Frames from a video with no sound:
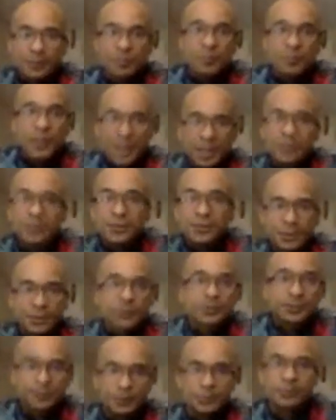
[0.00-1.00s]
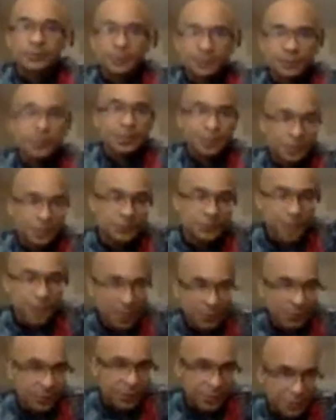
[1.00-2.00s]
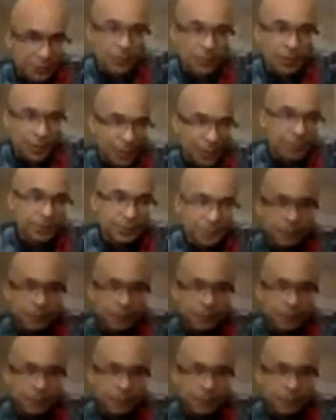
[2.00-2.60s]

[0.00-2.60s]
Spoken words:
Bass doesn't travel as far